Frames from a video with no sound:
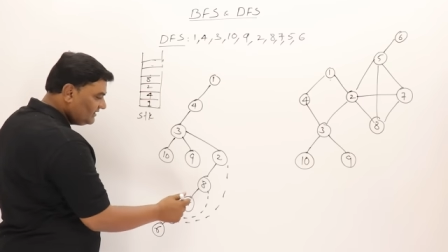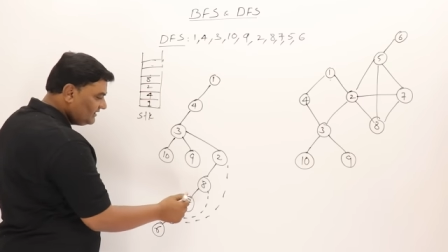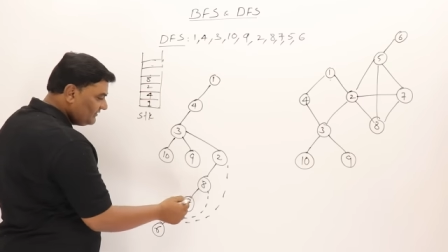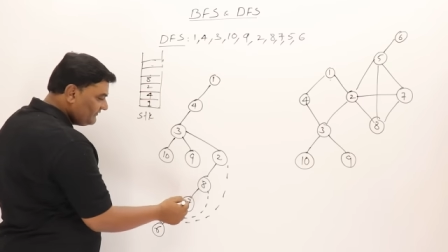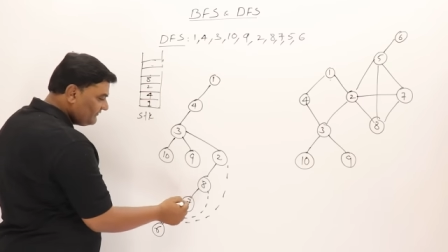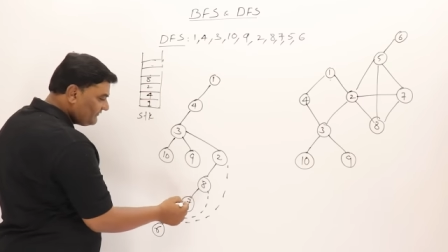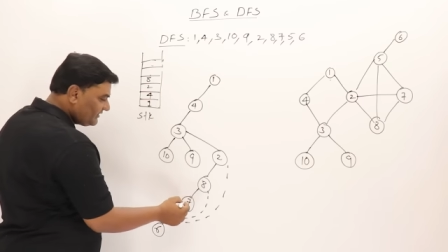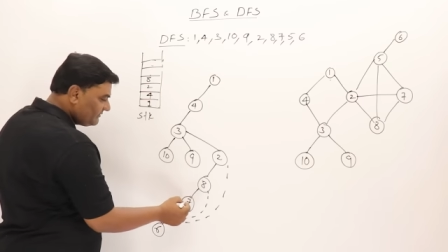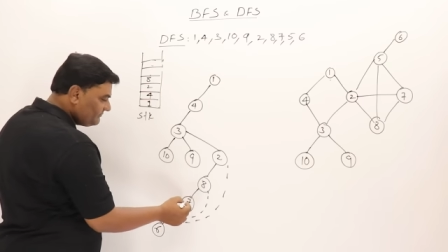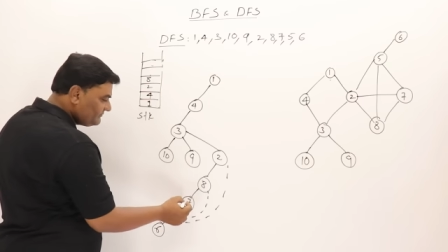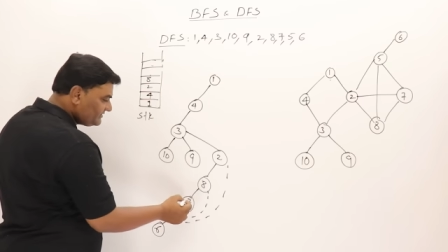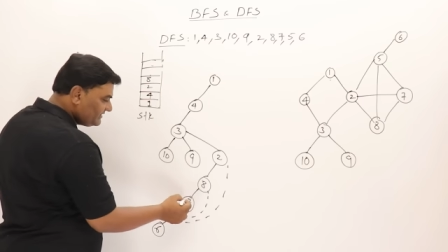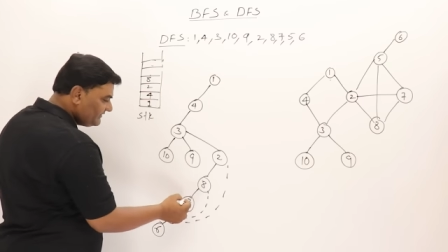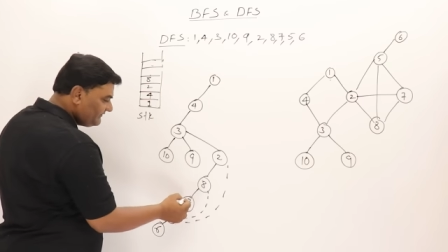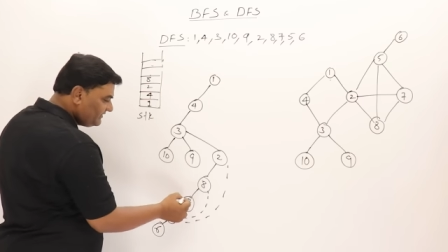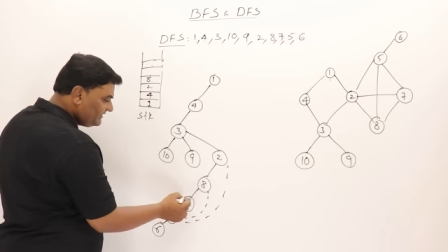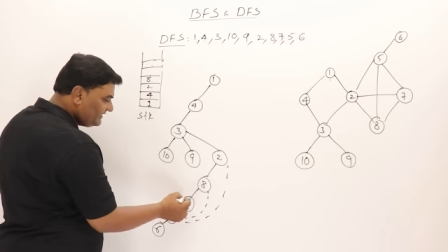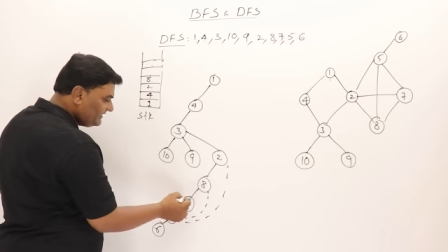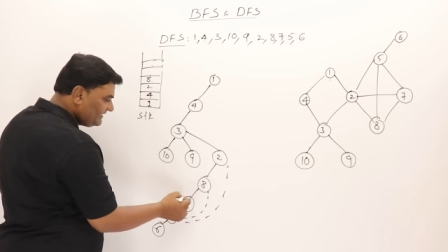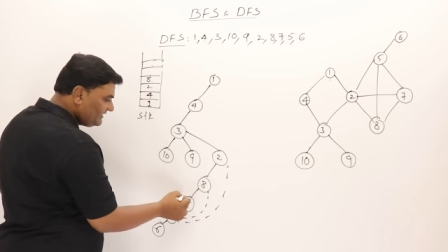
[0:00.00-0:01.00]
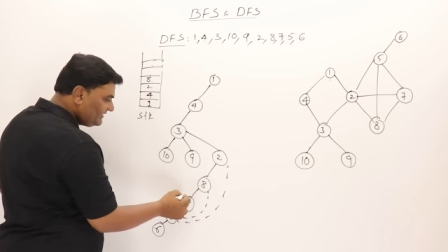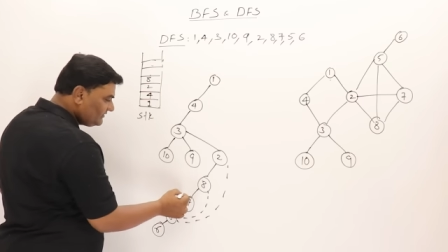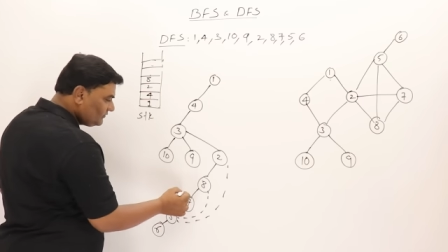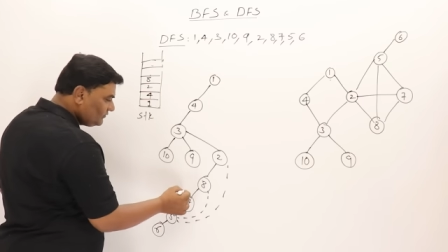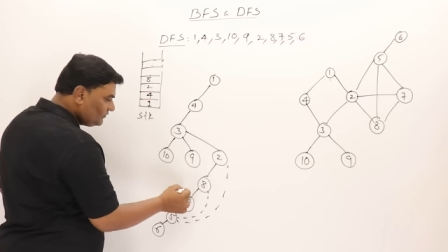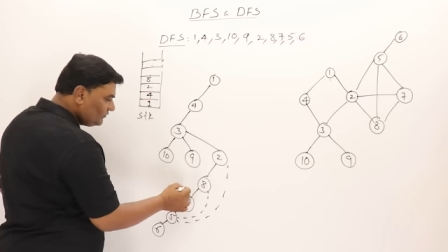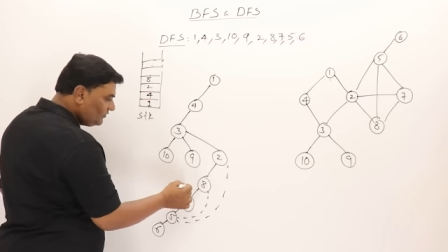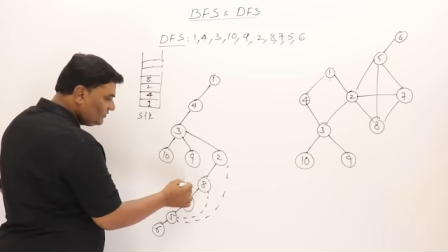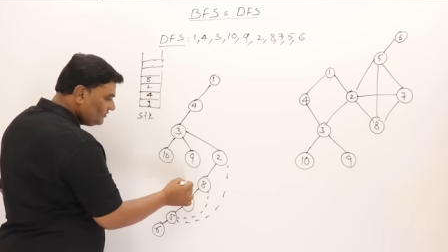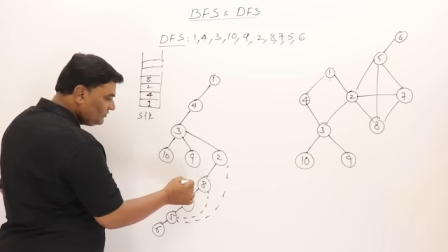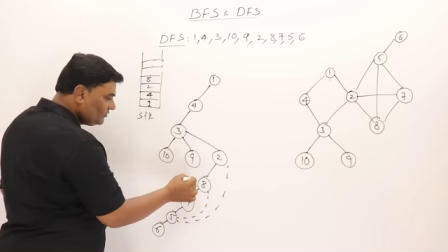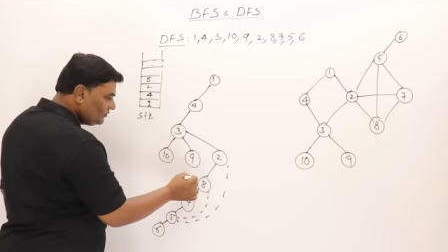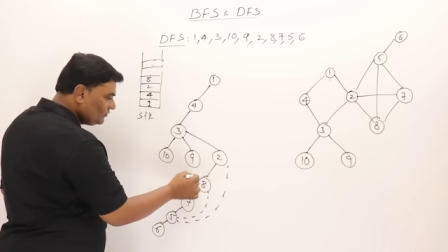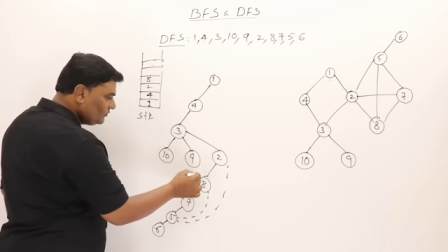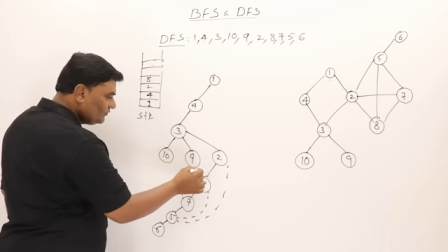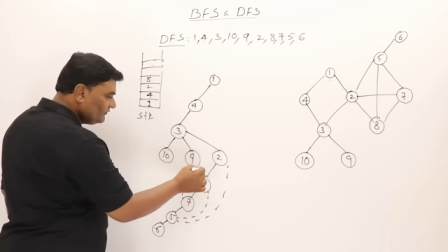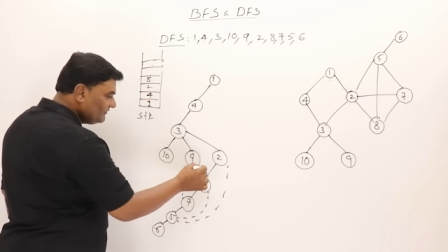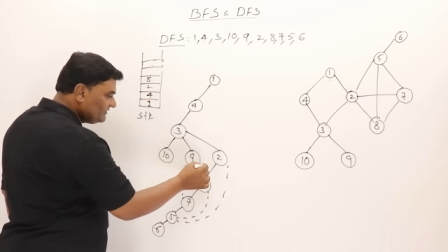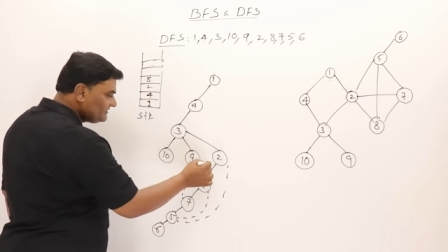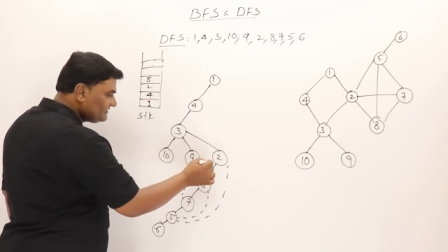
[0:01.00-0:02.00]
From 7, I can go on 2,
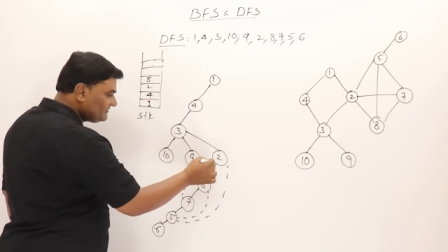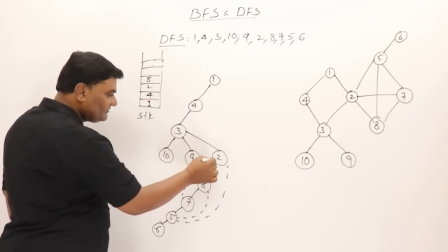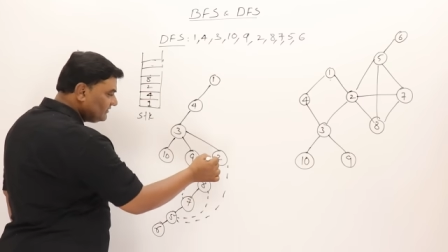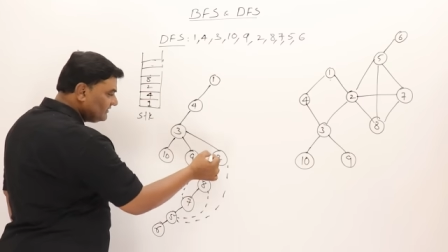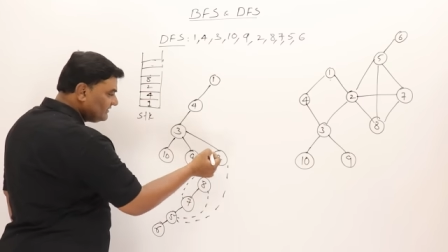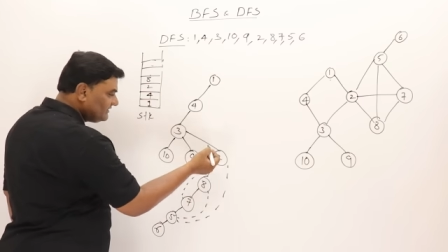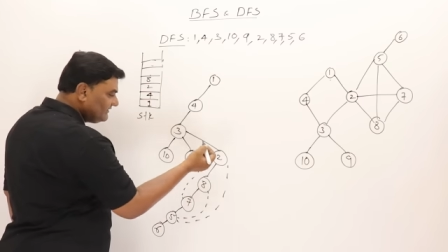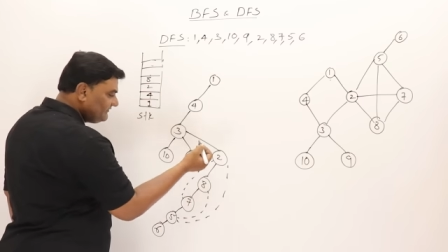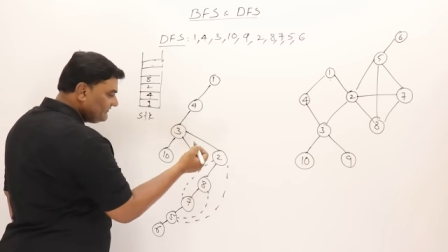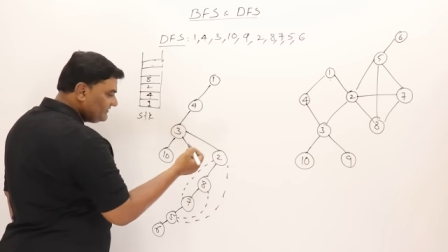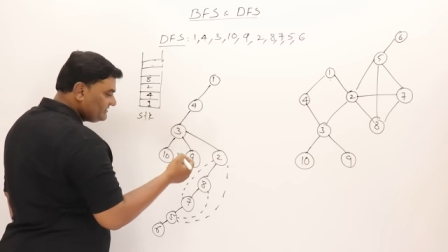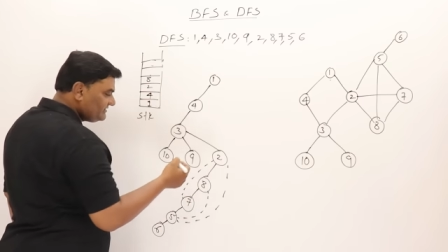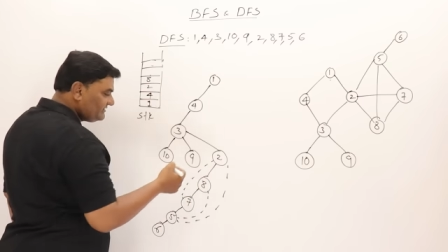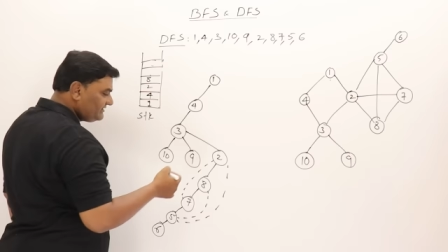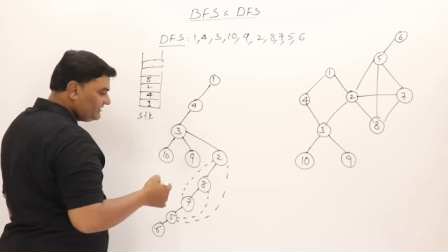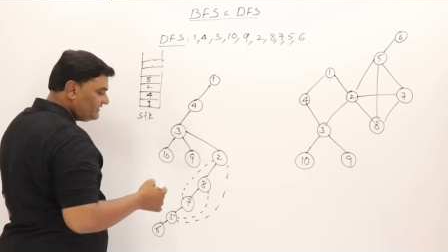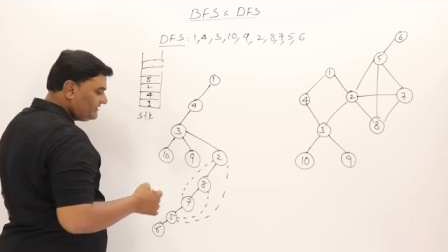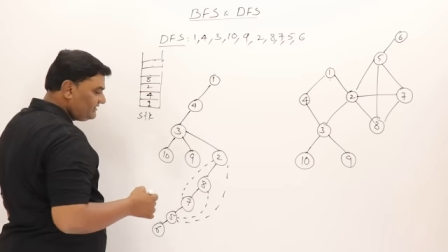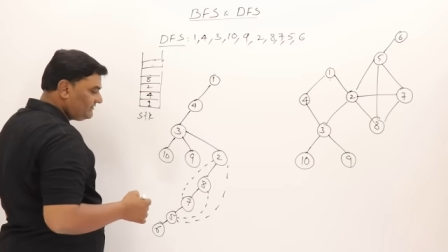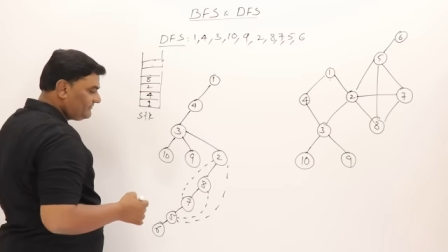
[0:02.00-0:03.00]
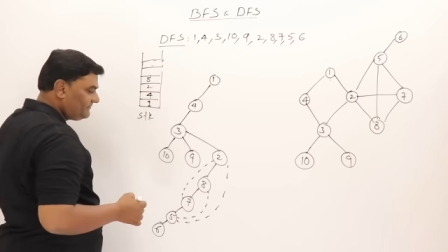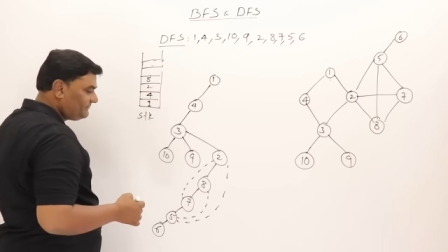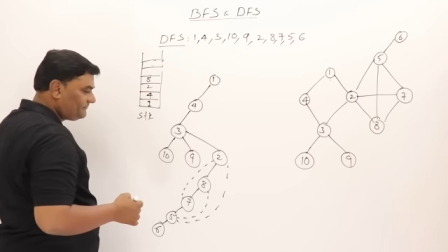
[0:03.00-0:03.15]
which is already visited.